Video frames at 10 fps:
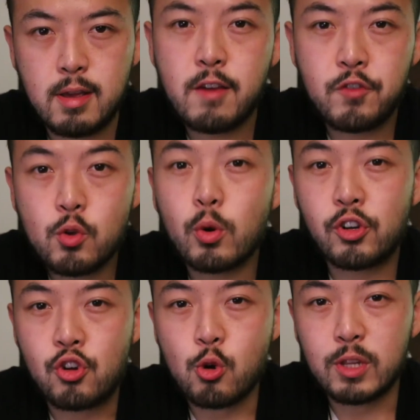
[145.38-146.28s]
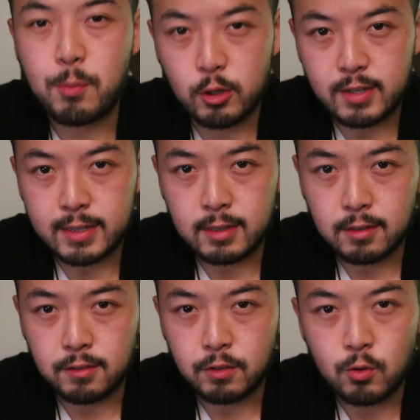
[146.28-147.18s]
If you were truly
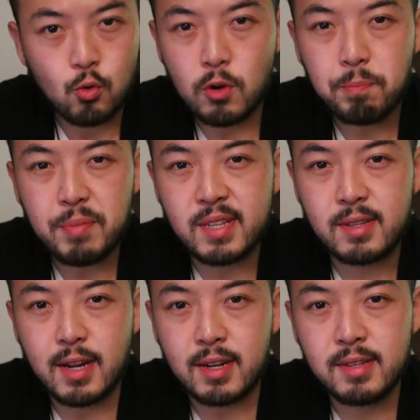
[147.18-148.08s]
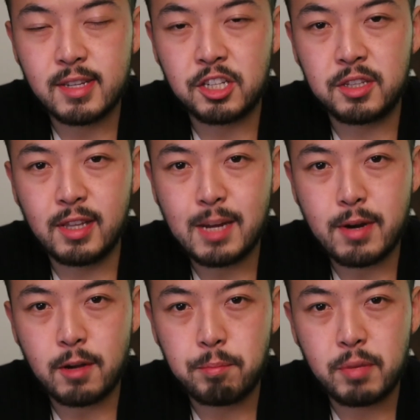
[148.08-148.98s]
productive, you wouldn't be stuck in such a
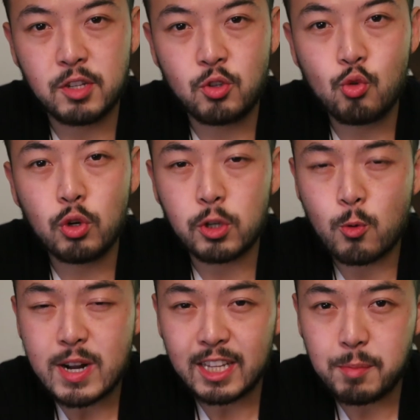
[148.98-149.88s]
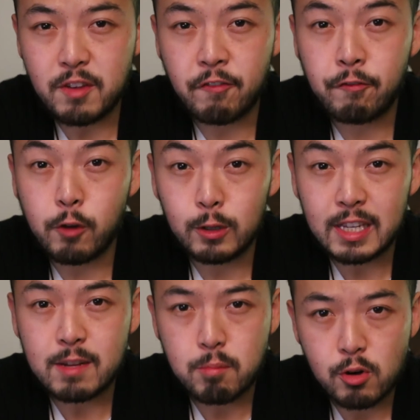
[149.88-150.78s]
dilemma because you would already be
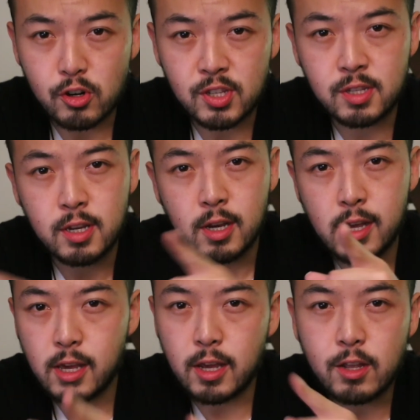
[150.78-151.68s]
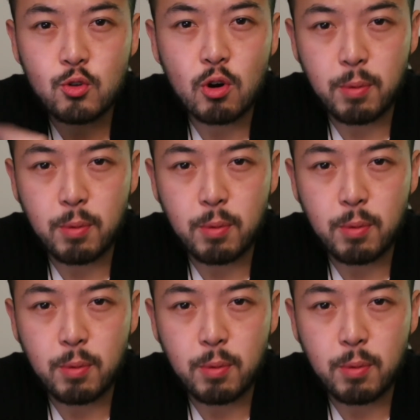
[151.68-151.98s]
fully immersed in your